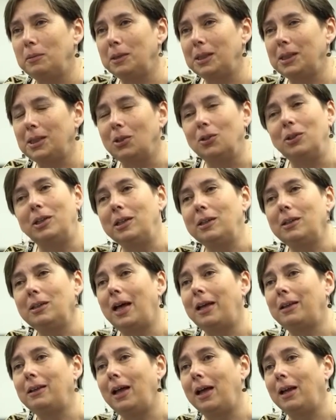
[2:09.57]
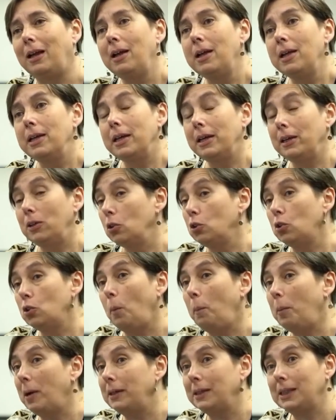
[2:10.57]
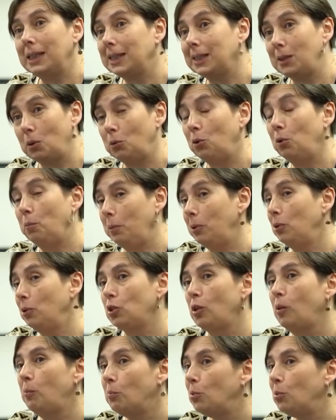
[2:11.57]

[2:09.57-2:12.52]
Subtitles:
of standard division in other European countries